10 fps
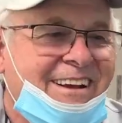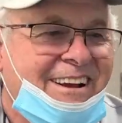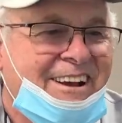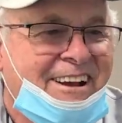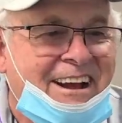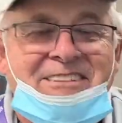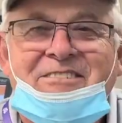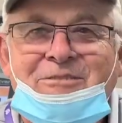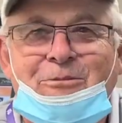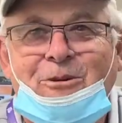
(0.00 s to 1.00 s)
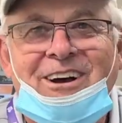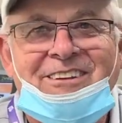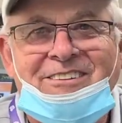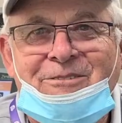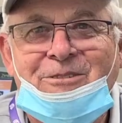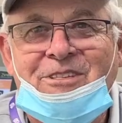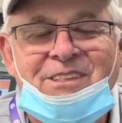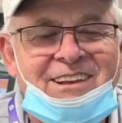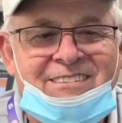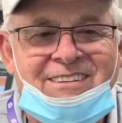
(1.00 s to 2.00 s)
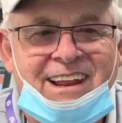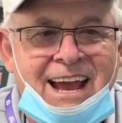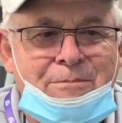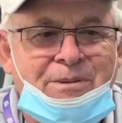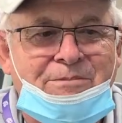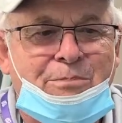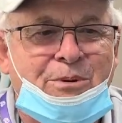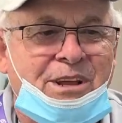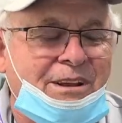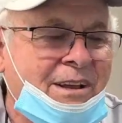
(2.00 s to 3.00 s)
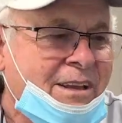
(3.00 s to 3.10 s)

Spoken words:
I just was. There were things that happened, putting